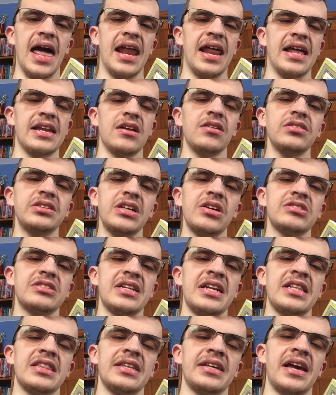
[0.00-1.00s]
And I don't think there's
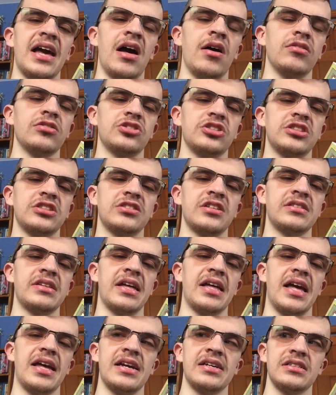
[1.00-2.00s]
anything else she's done
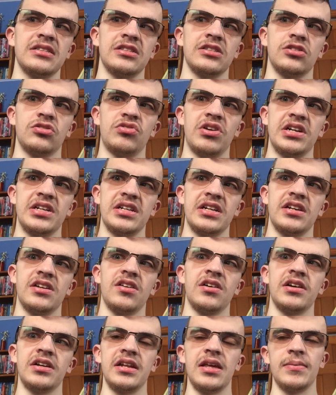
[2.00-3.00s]
that isn't credited
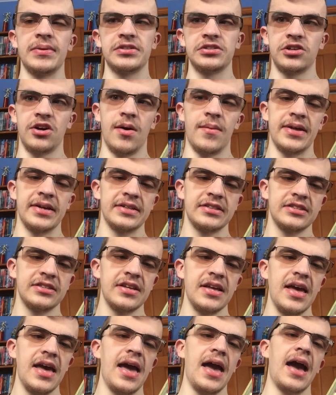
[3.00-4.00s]
on Image Comics.
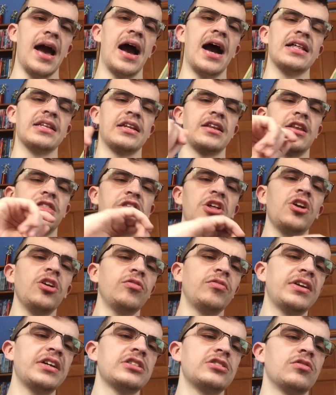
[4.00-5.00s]
And then the
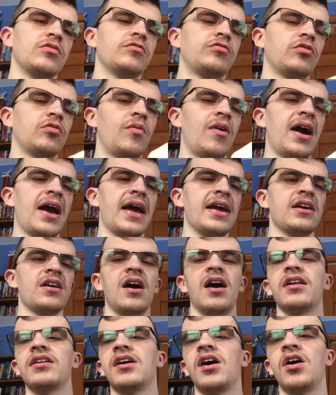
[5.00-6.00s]
third reason for why I
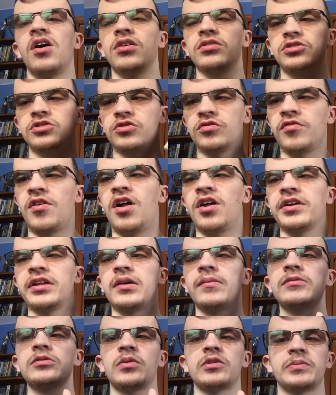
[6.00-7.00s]
got all two
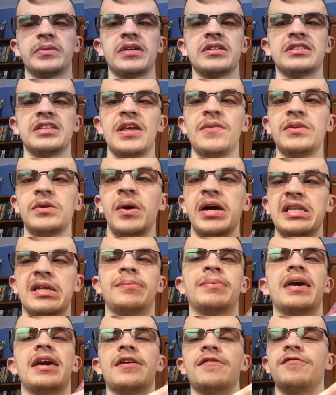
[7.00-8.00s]
volumes was because even though I
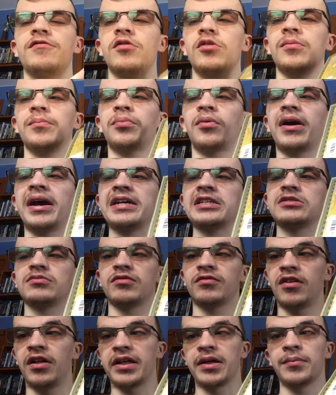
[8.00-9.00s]
had to pay full price
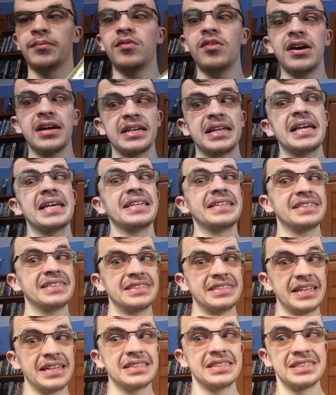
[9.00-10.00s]
for volume one,
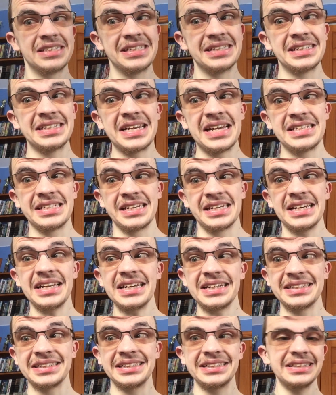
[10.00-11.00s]

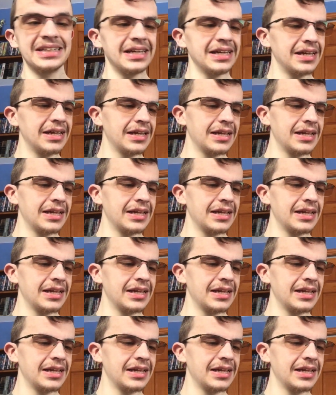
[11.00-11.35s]
$16.99,